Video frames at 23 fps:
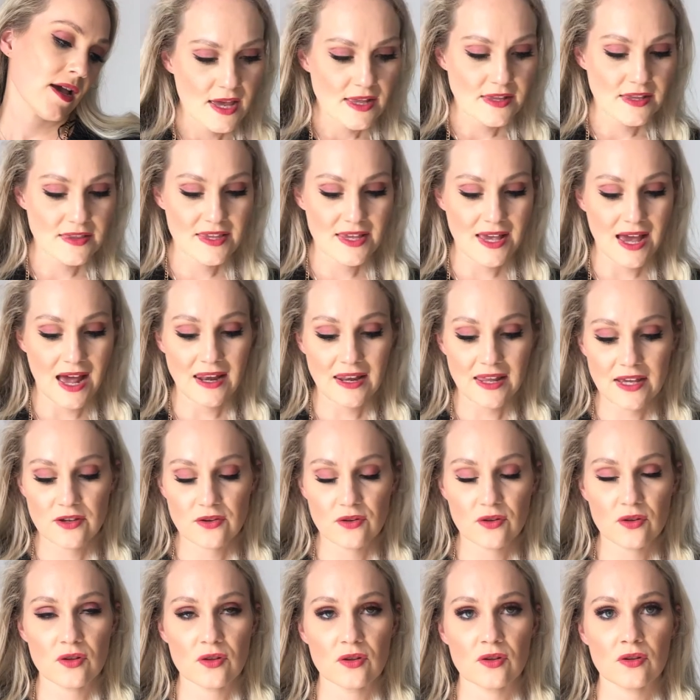Then the LA
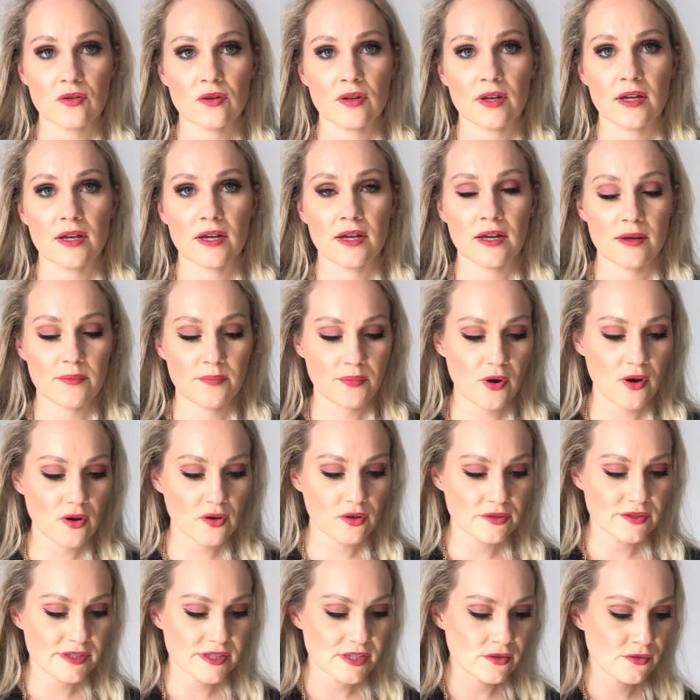Girl Pro
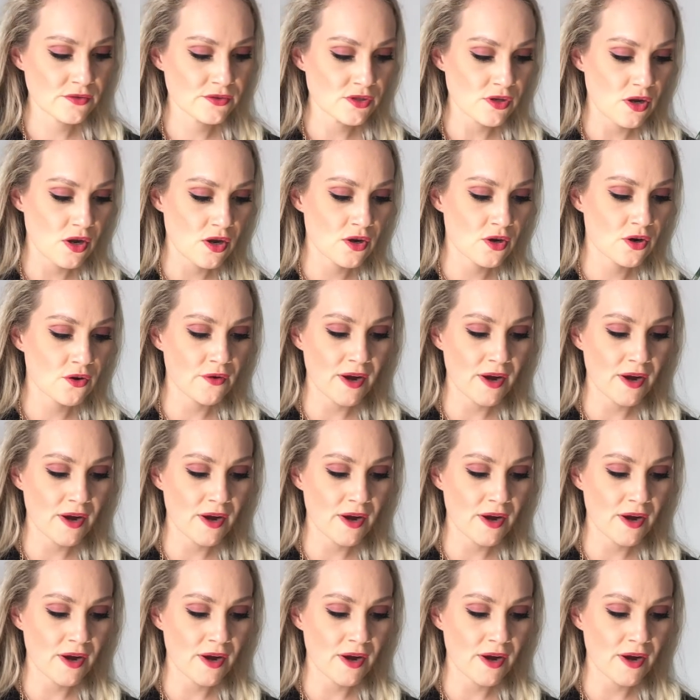Conceals are